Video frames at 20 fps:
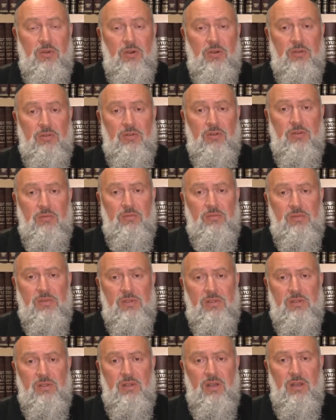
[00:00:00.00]

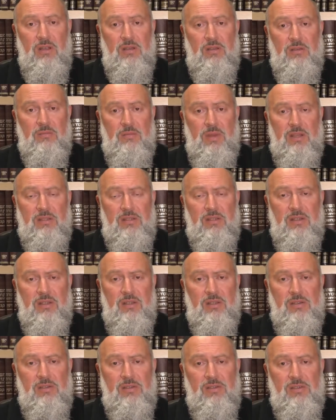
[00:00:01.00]
pogroms and
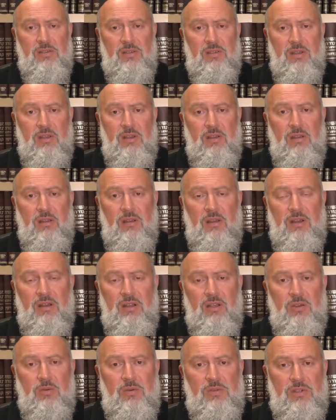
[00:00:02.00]
massacres and
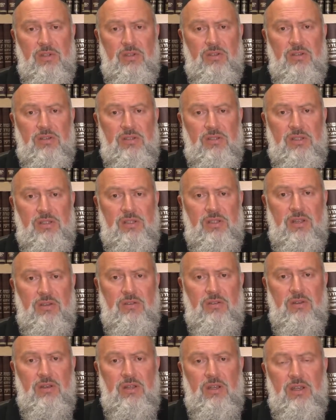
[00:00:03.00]
inquisitions,
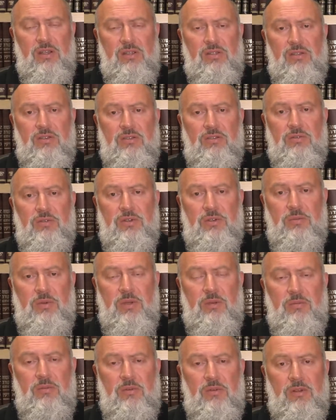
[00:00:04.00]
etc., against the Jewish
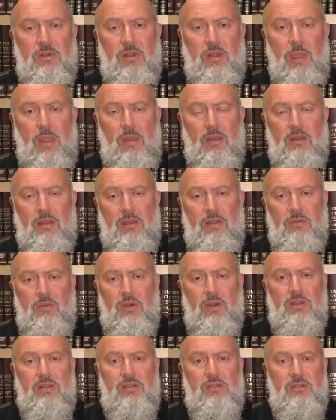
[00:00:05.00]
people
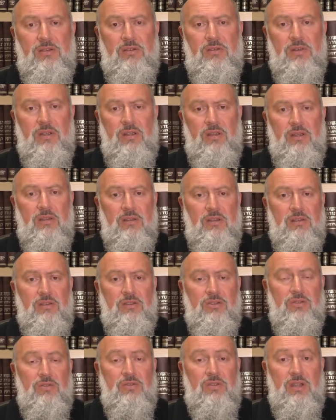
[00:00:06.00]
throughout history, that
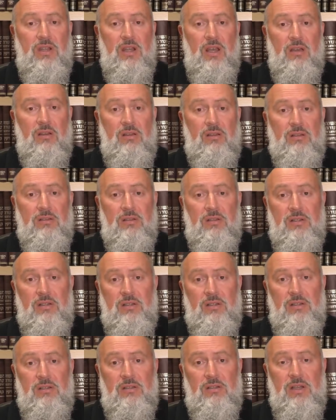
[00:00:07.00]
the Jews are
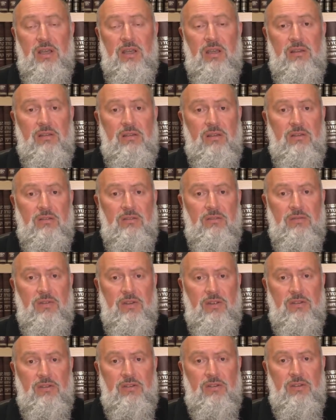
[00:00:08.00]
now taking their
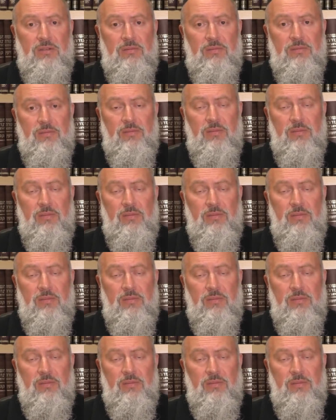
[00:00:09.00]
revenge.